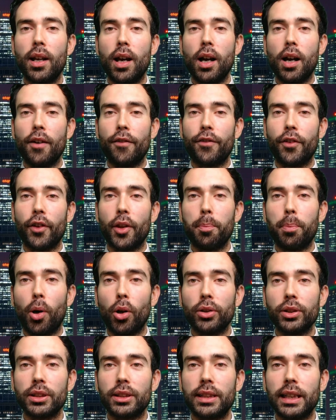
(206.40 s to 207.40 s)
for the
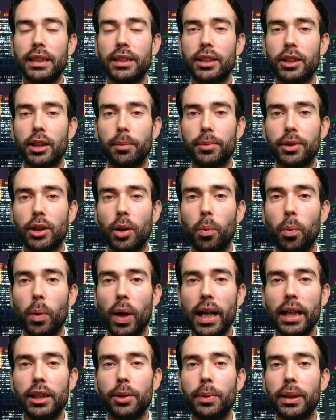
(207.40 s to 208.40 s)
bond system. So
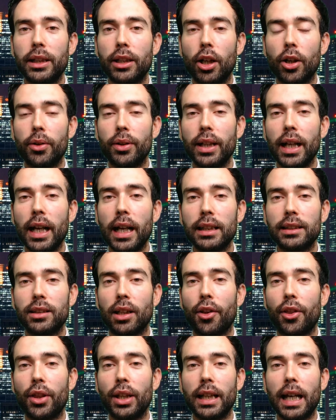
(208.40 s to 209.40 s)
where do we go next? I
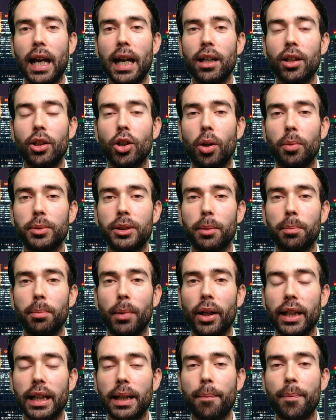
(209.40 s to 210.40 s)
think helicopter
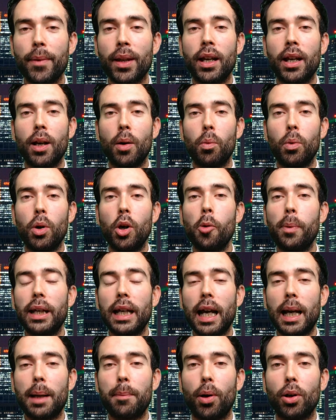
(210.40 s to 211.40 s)
money will be
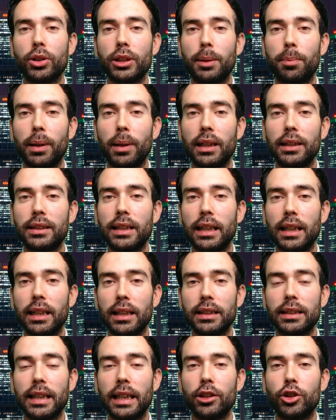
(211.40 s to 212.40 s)
a possibility that the
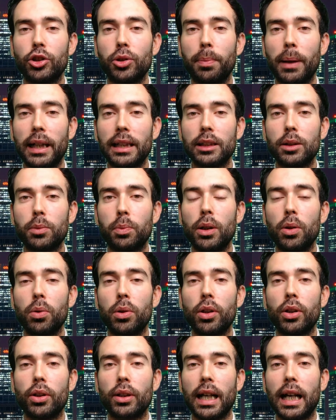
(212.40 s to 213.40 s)
central banks will
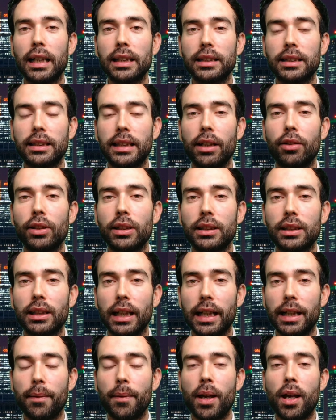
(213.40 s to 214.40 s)
look at
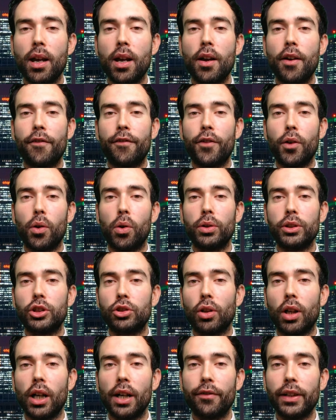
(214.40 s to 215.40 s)
seriously for
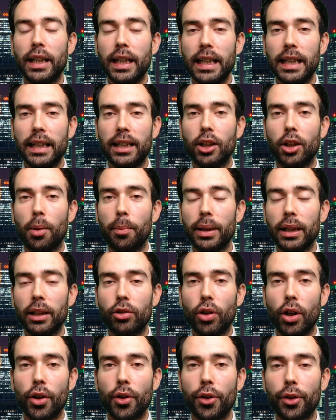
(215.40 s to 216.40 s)
driving economic
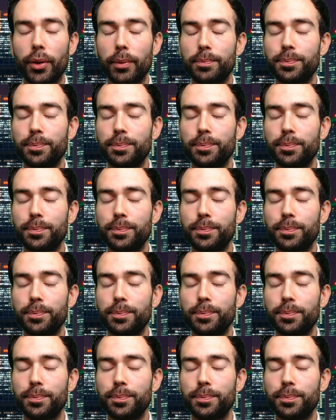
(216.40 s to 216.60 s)
growth.